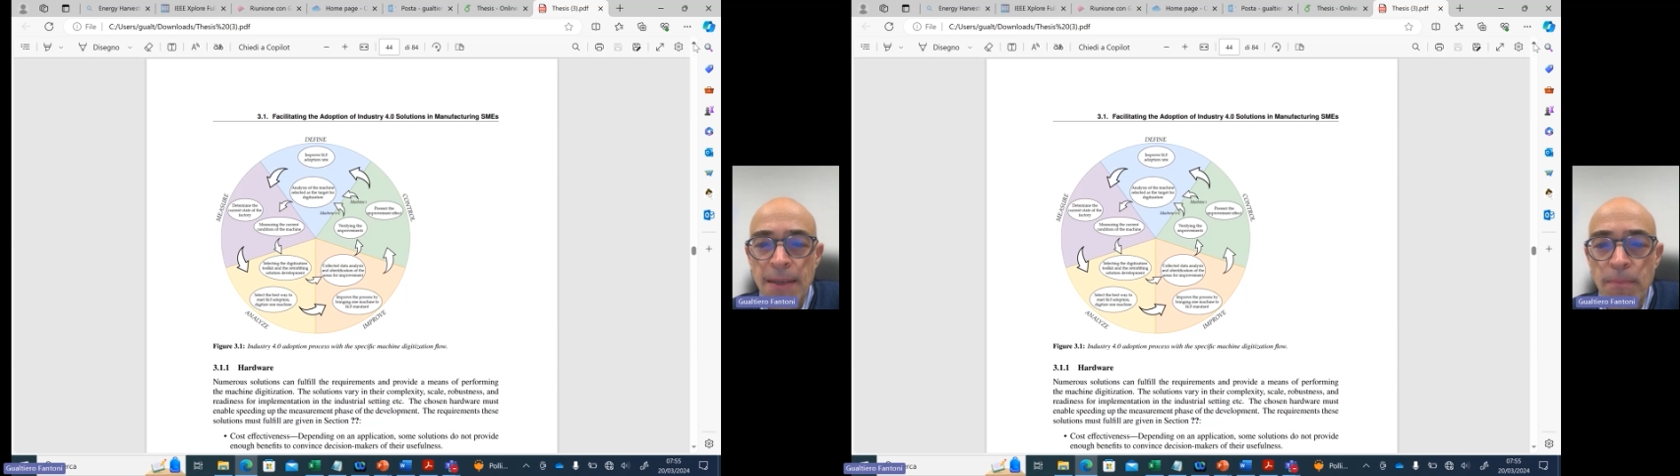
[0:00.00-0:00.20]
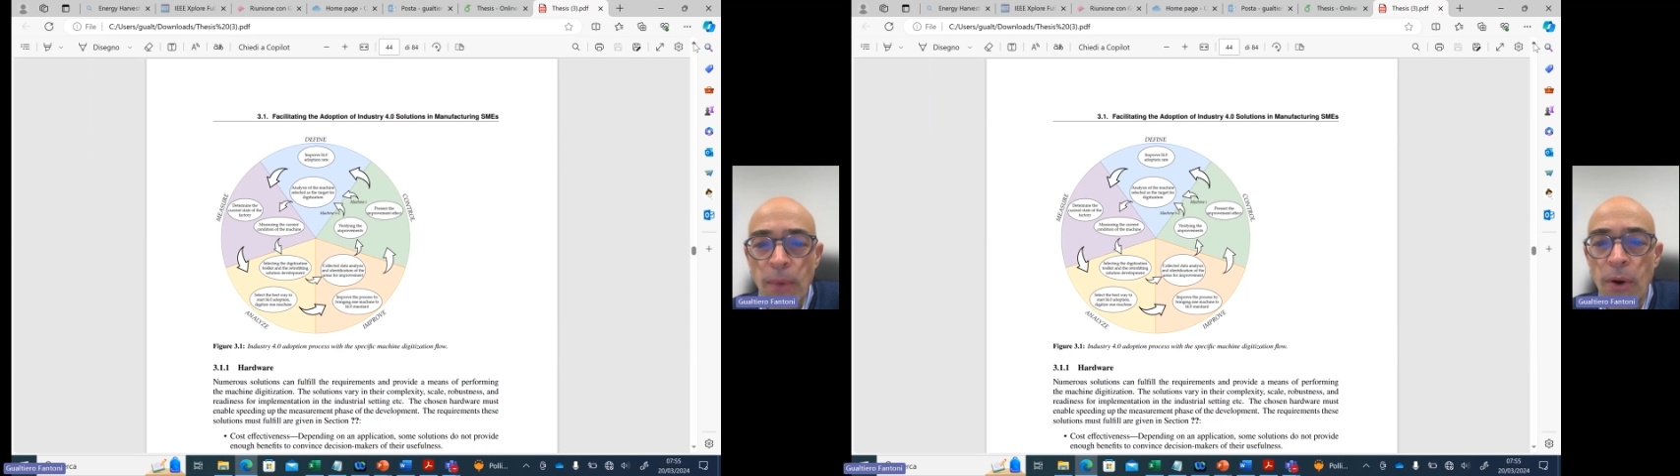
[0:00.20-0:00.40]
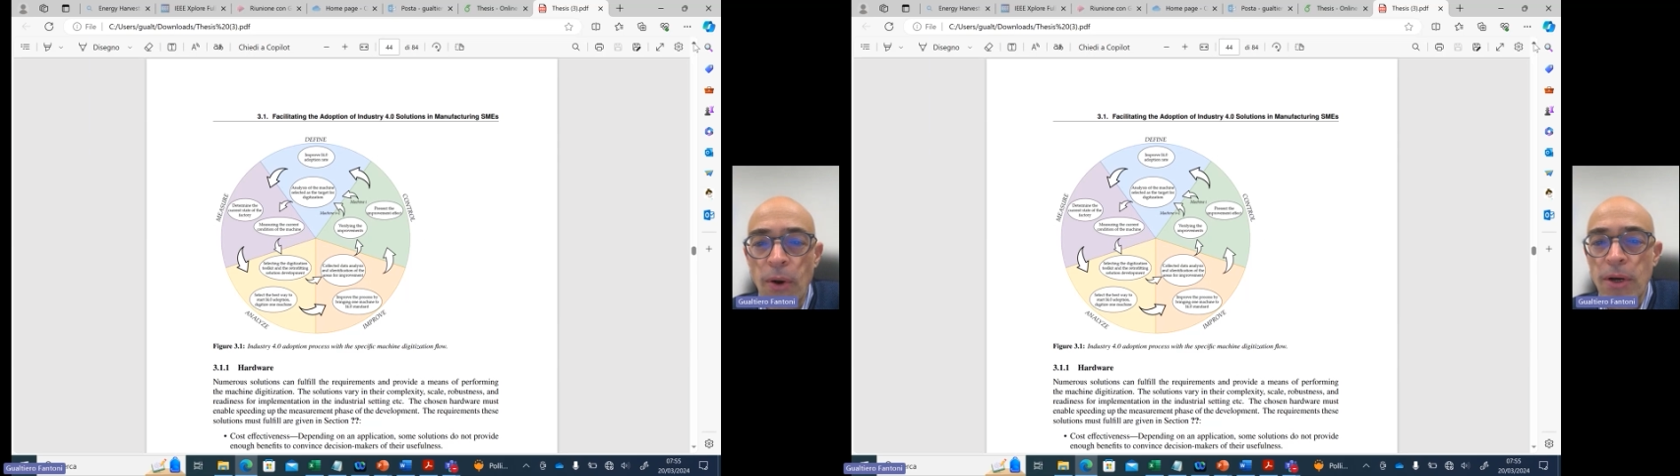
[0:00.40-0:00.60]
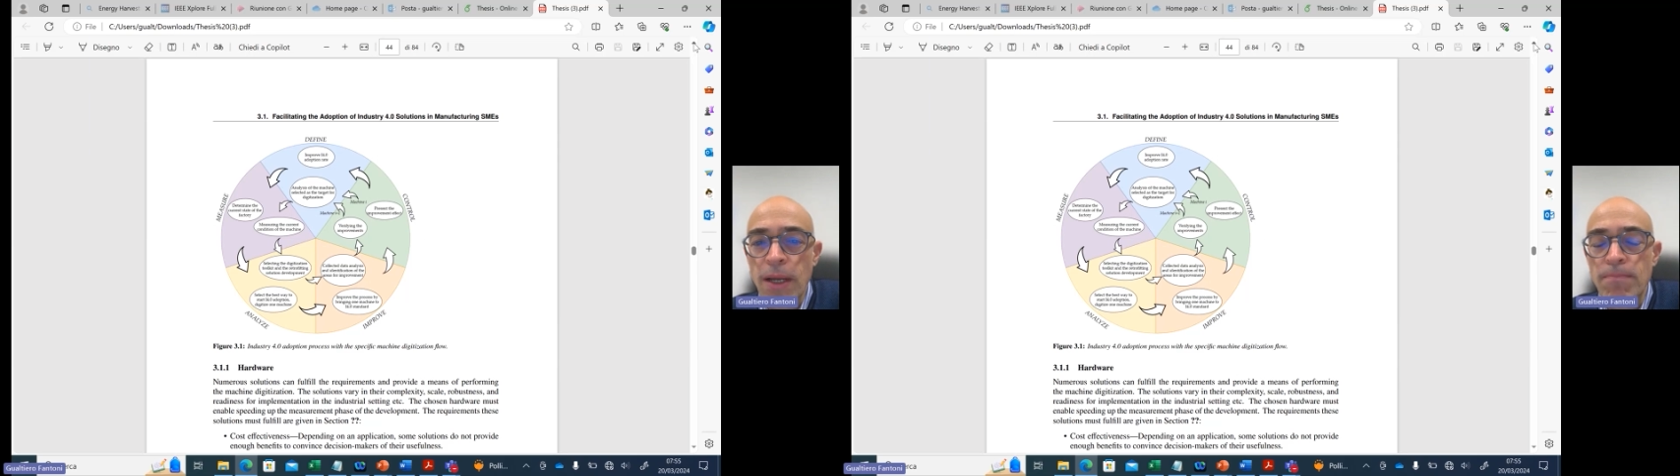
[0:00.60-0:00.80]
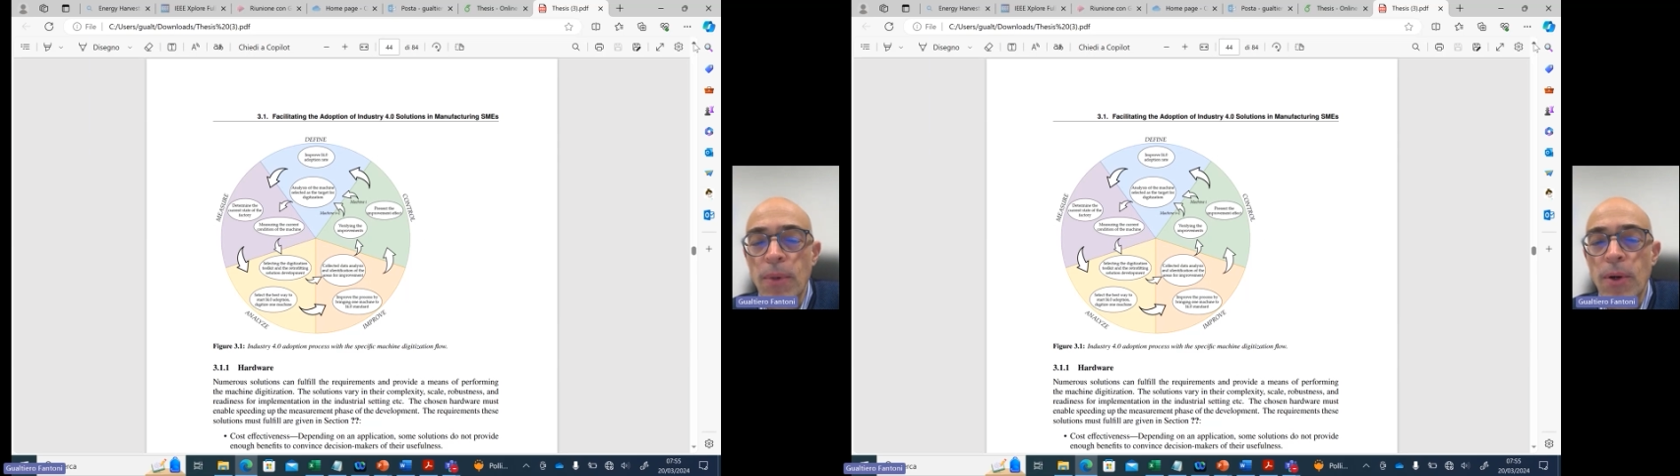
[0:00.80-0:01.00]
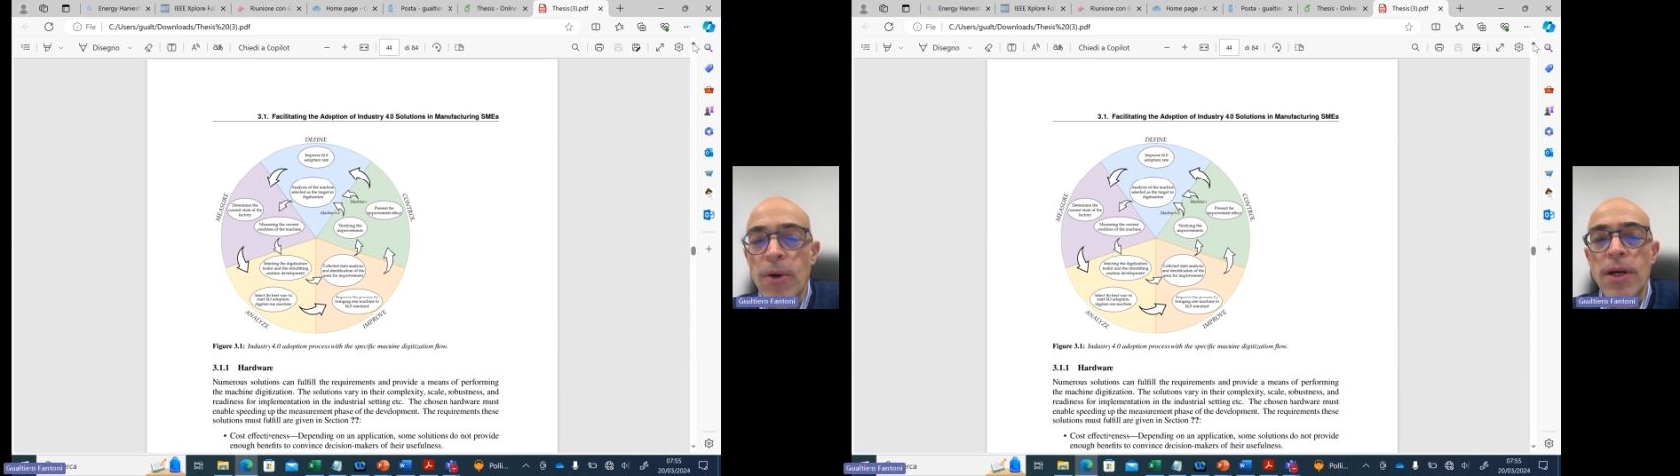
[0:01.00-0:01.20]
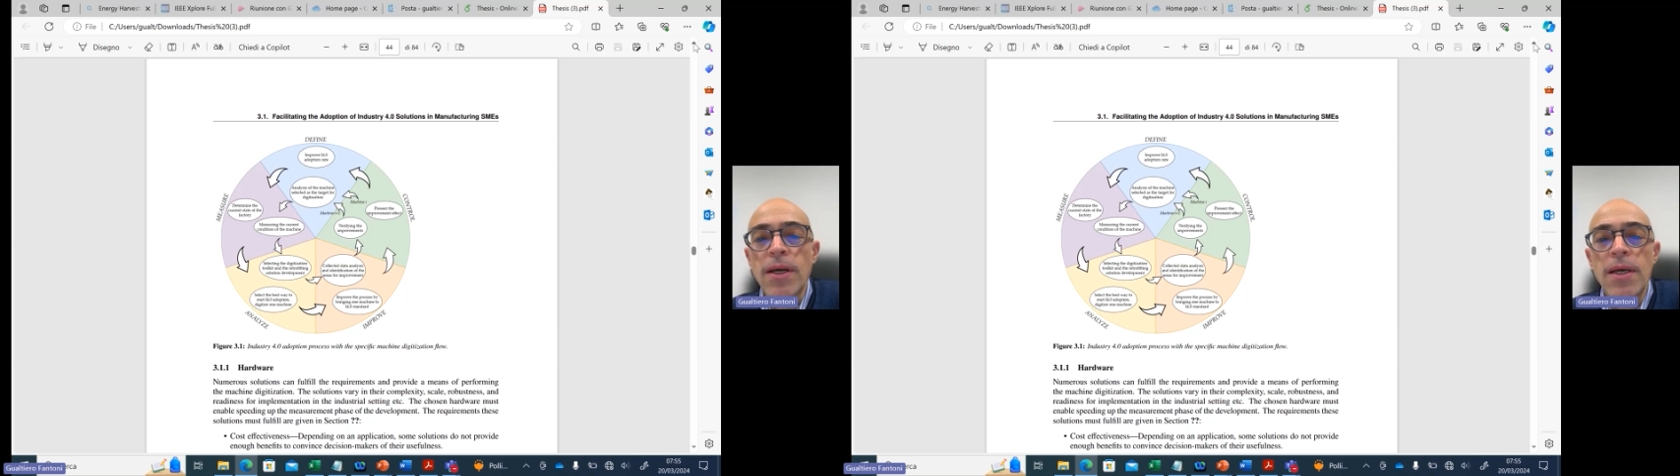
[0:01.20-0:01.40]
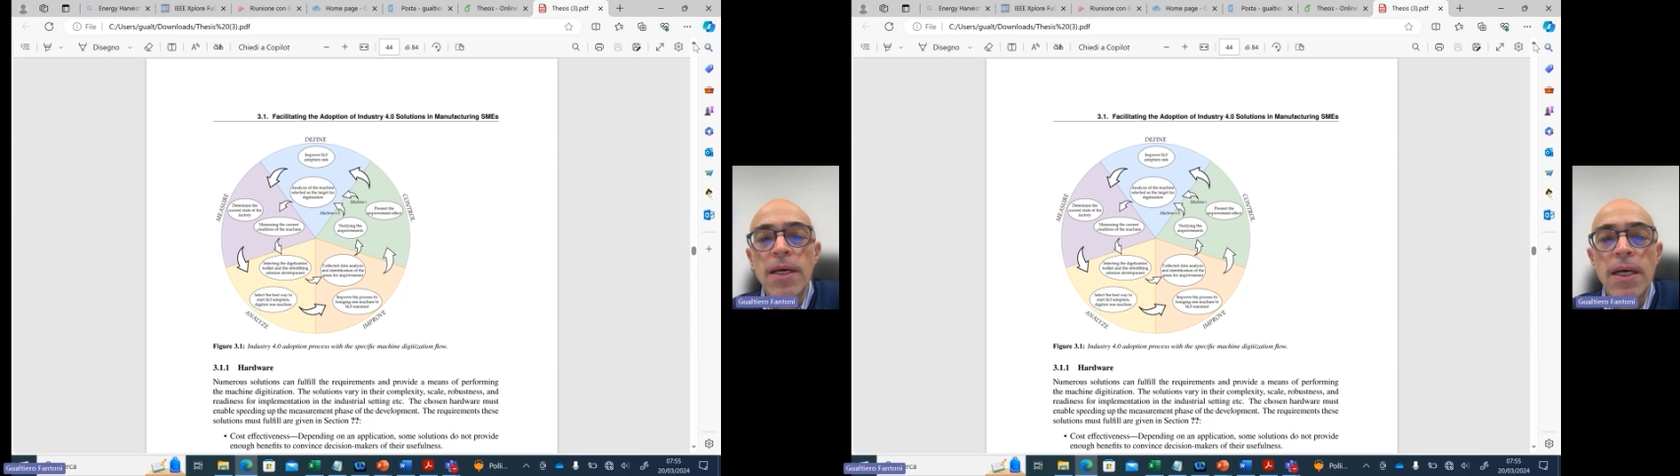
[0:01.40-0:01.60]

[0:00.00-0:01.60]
more and more